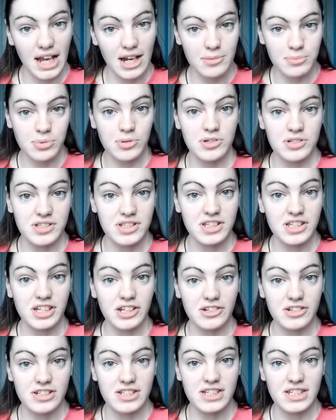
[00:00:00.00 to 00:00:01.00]
airport
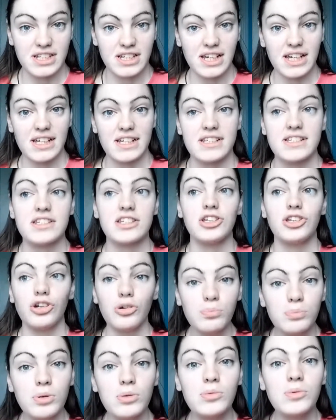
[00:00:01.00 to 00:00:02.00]
security is the
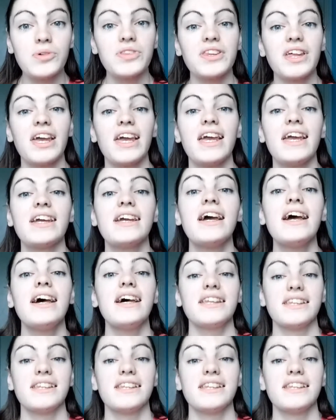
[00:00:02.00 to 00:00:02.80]
number one thing